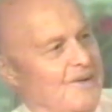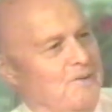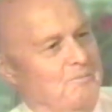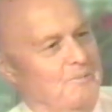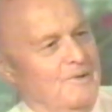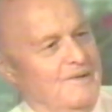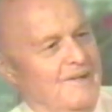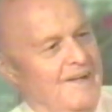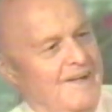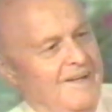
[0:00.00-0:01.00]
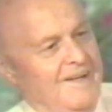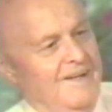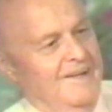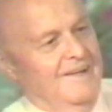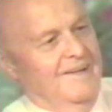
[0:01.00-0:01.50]
And
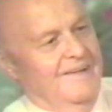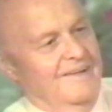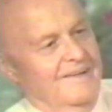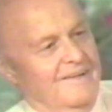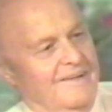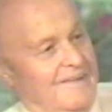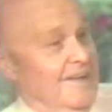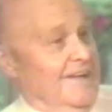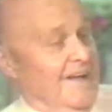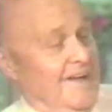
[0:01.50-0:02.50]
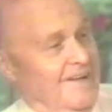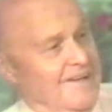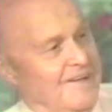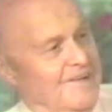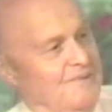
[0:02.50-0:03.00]
then he called
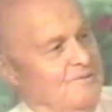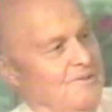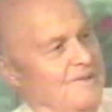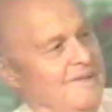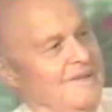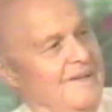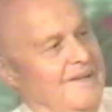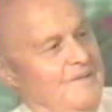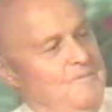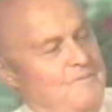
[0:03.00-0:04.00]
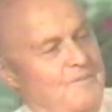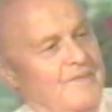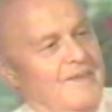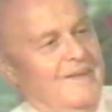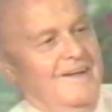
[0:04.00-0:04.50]
me and
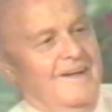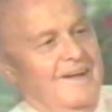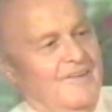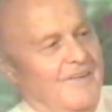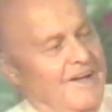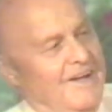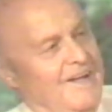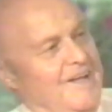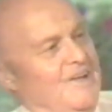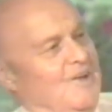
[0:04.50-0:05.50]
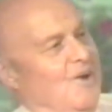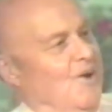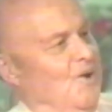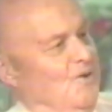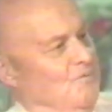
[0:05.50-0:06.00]
he says, Larry, I have a
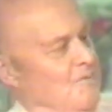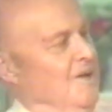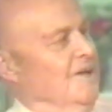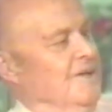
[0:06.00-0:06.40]
problem.